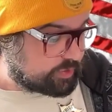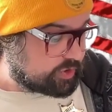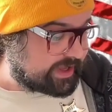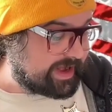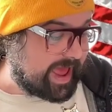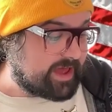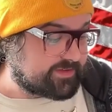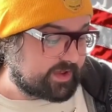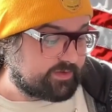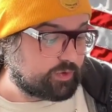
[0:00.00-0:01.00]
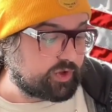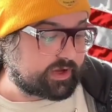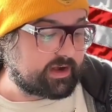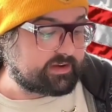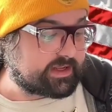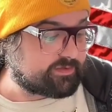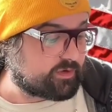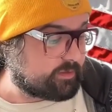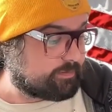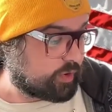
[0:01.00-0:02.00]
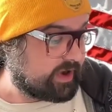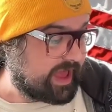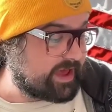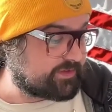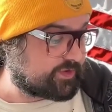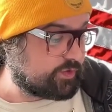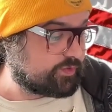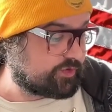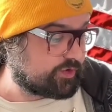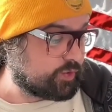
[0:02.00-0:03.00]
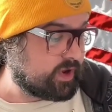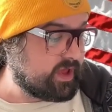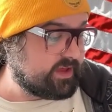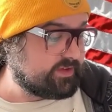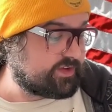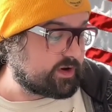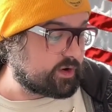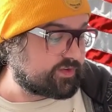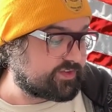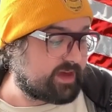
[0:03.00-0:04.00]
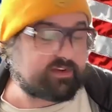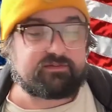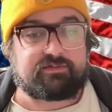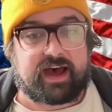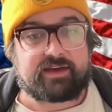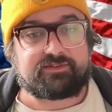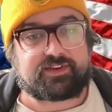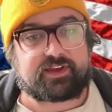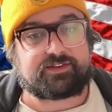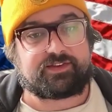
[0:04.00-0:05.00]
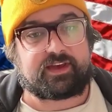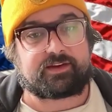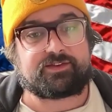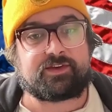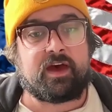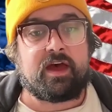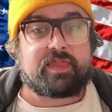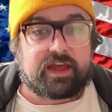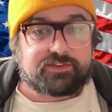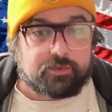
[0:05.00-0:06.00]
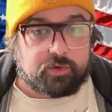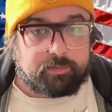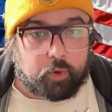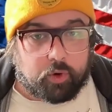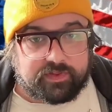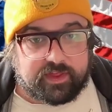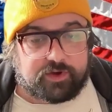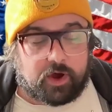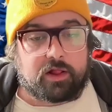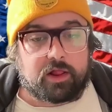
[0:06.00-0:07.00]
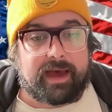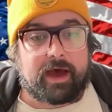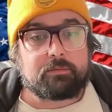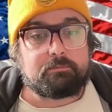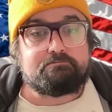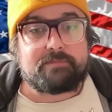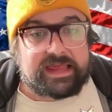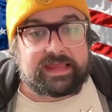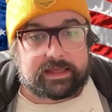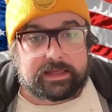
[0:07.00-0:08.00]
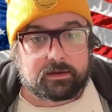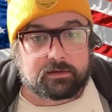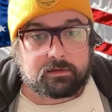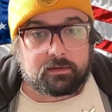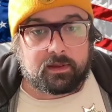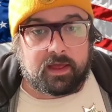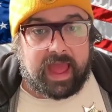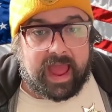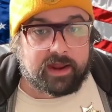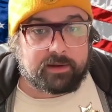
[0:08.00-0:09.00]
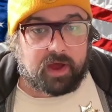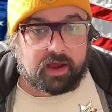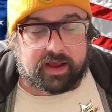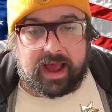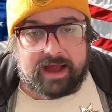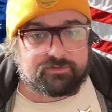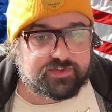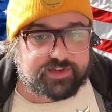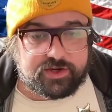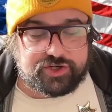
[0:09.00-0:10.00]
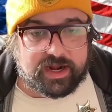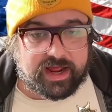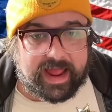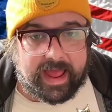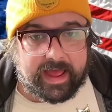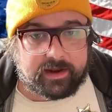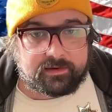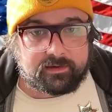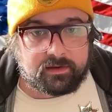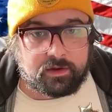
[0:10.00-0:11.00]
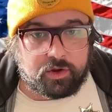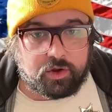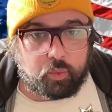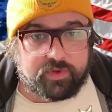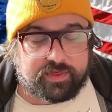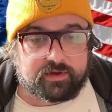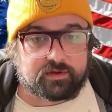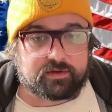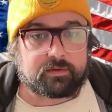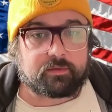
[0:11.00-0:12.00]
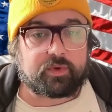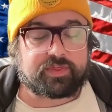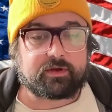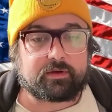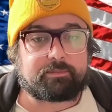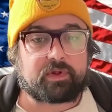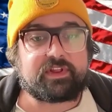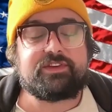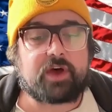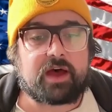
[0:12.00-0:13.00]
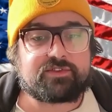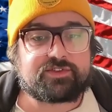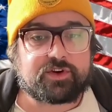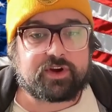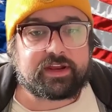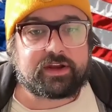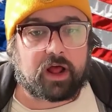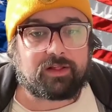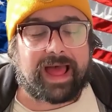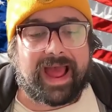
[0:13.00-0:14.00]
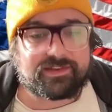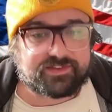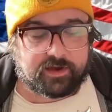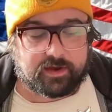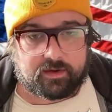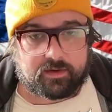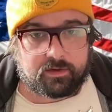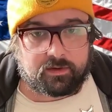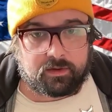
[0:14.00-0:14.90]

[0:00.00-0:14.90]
if you look at a different report, S22-07566, that's a report that's all about me and a conversation I had with a police officer in Alaska.